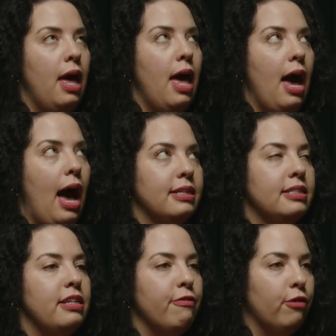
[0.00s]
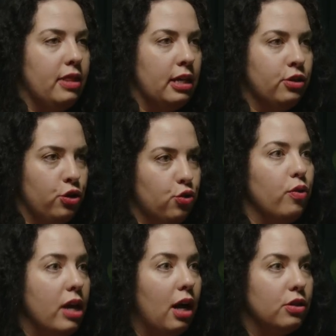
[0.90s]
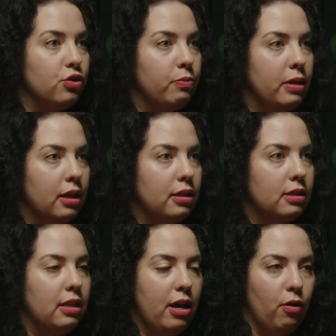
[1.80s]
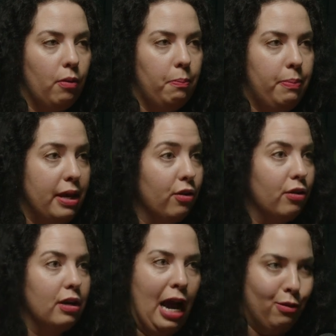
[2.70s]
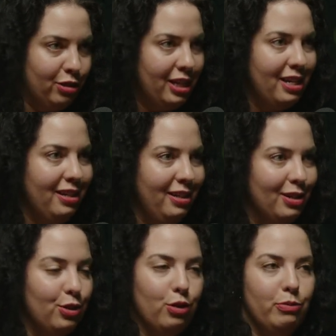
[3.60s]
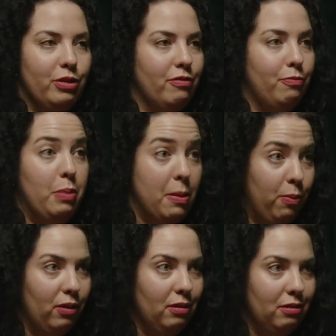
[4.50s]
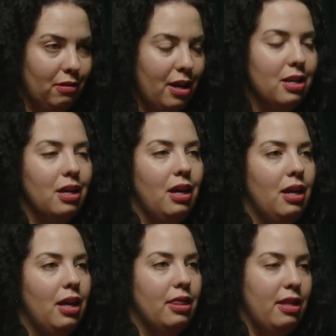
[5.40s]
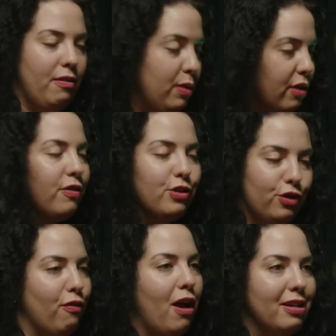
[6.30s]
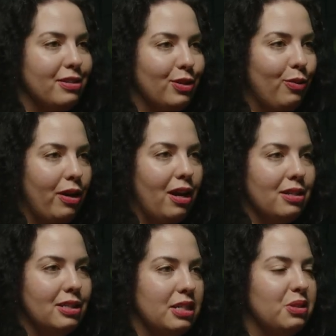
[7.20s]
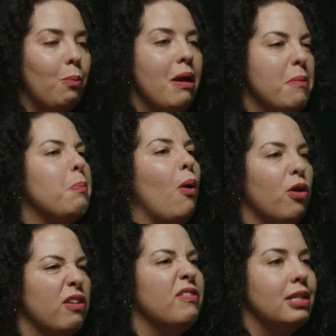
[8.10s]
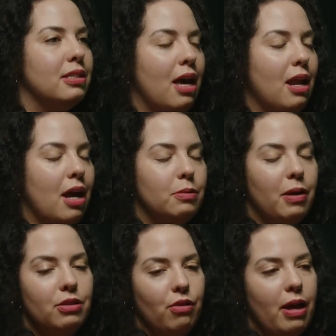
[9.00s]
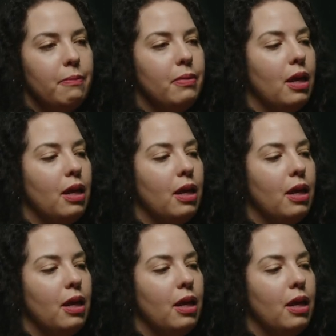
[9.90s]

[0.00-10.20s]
has different things to triage because they are a bigger county in terms of people, right? And they have bigger fish to fry, quite honestly. So maybe part of it is that aspect, right?